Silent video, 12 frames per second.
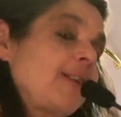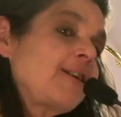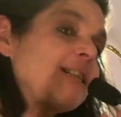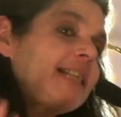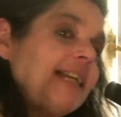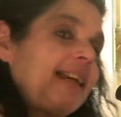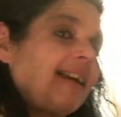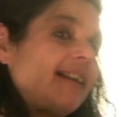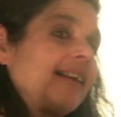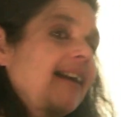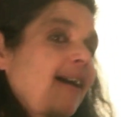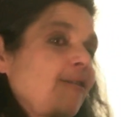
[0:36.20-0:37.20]
with
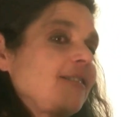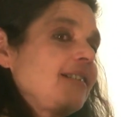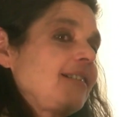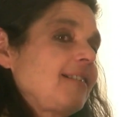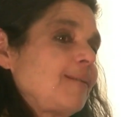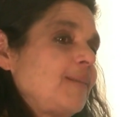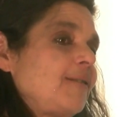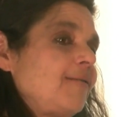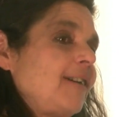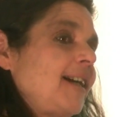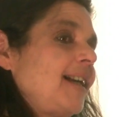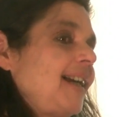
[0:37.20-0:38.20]
critiquing the current system and
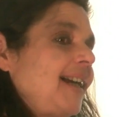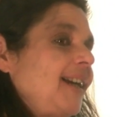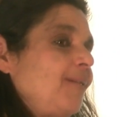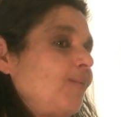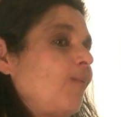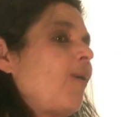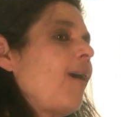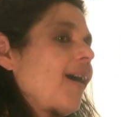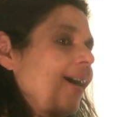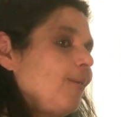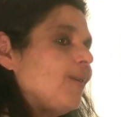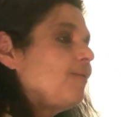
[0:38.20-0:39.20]
really
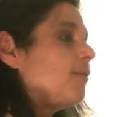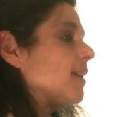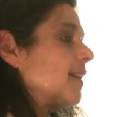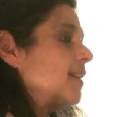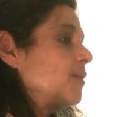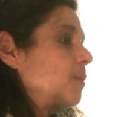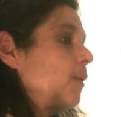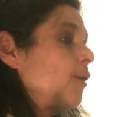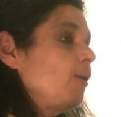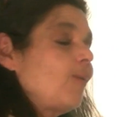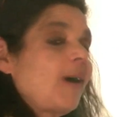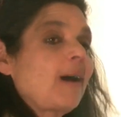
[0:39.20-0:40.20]
why we've written this
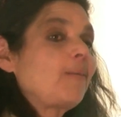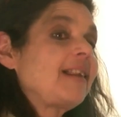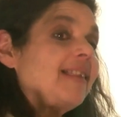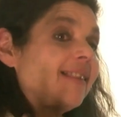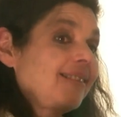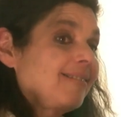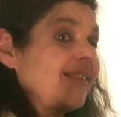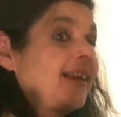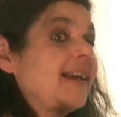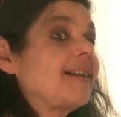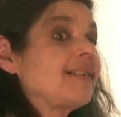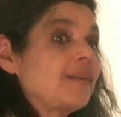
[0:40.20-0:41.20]
book, why we
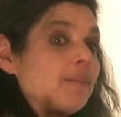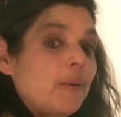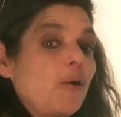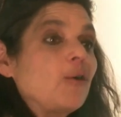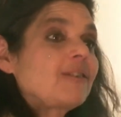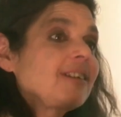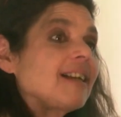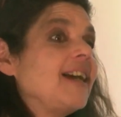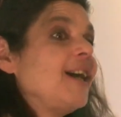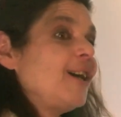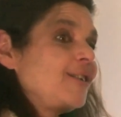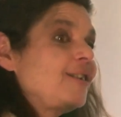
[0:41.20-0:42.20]
think it's important
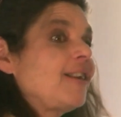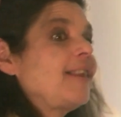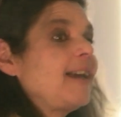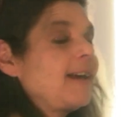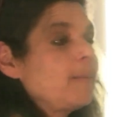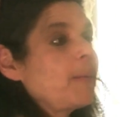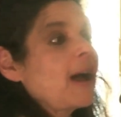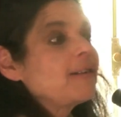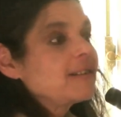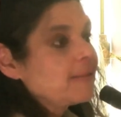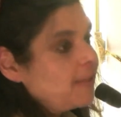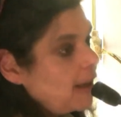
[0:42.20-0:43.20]
to think
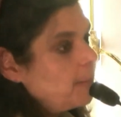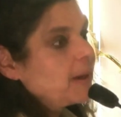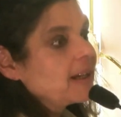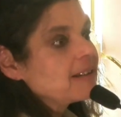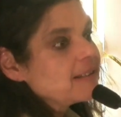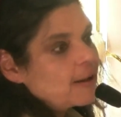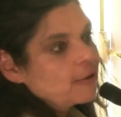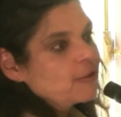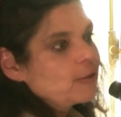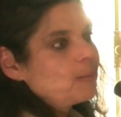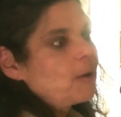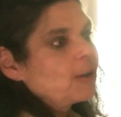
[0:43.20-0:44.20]
about developing a
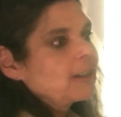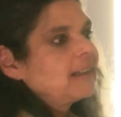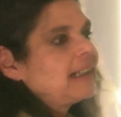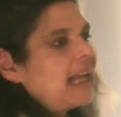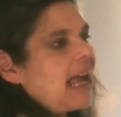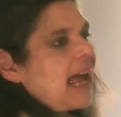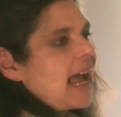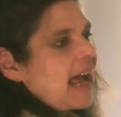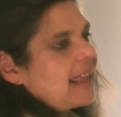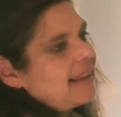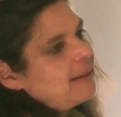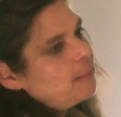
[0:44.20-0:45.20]
social model,
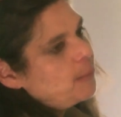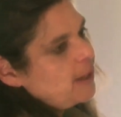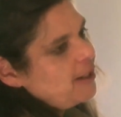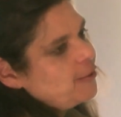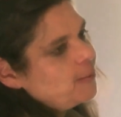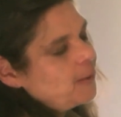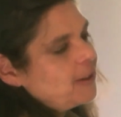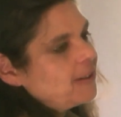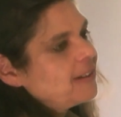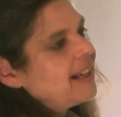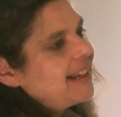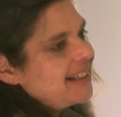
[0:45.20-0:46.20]
and then Breach
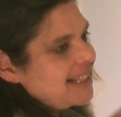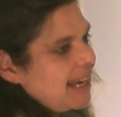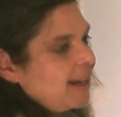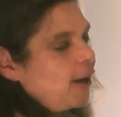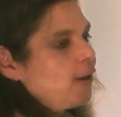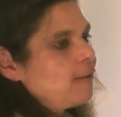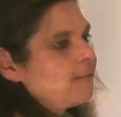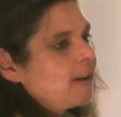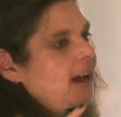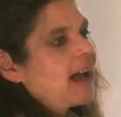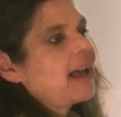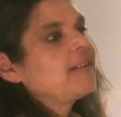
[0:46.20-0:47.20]
will take over
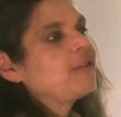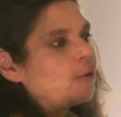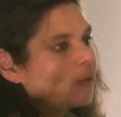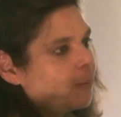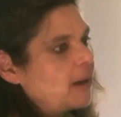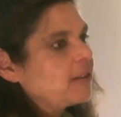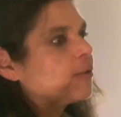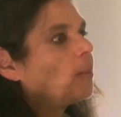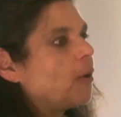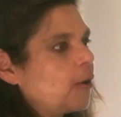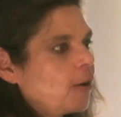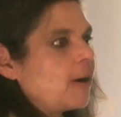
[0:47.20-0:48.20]
and talk much
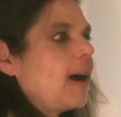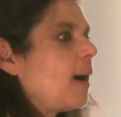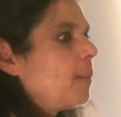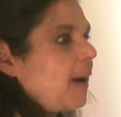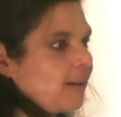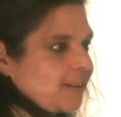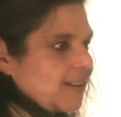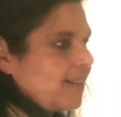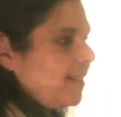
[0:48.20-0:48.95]
more about